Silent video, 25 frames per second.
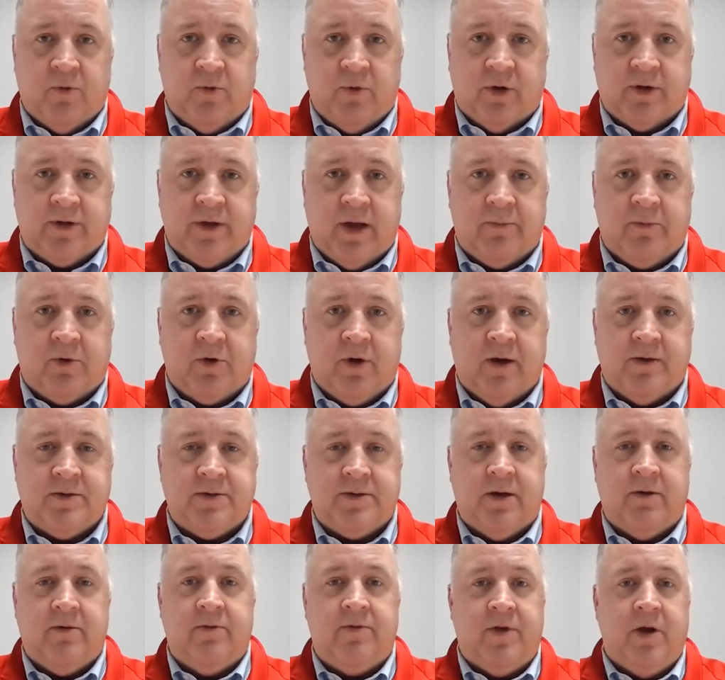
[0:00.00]
real-time crime
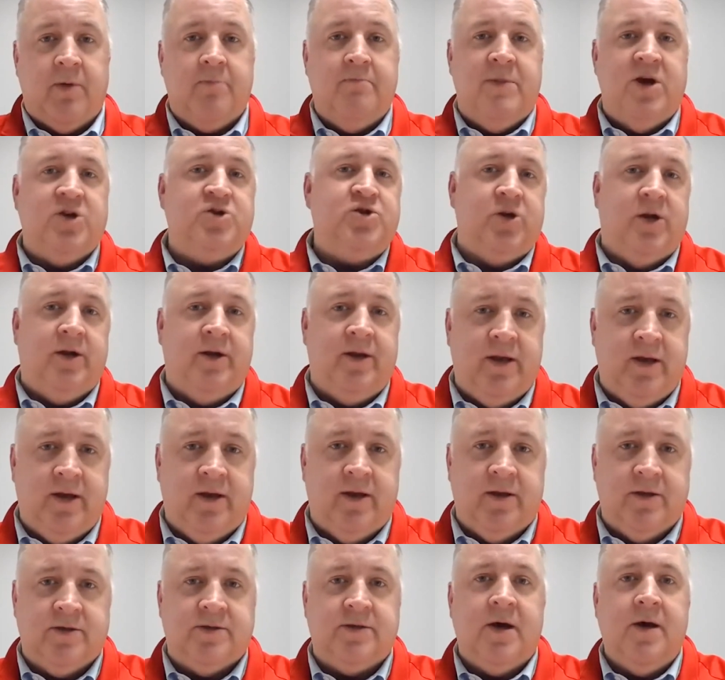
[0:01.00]
center, their mission
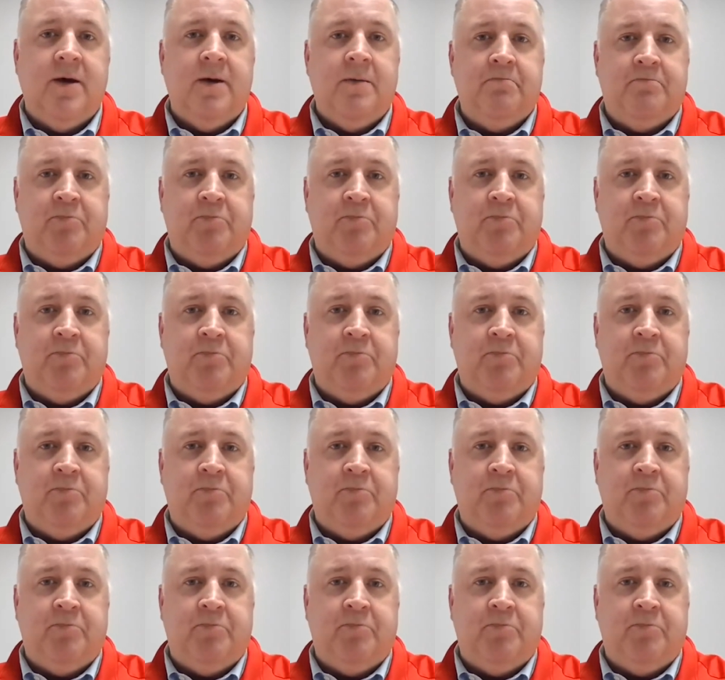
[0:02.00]
is